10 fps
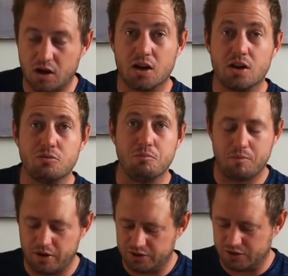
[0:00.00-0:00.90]
I don't
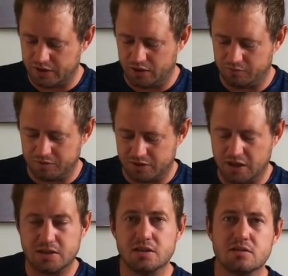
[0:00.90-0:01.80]
measure any of my
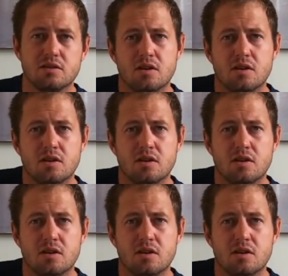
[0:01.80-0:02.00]
traces,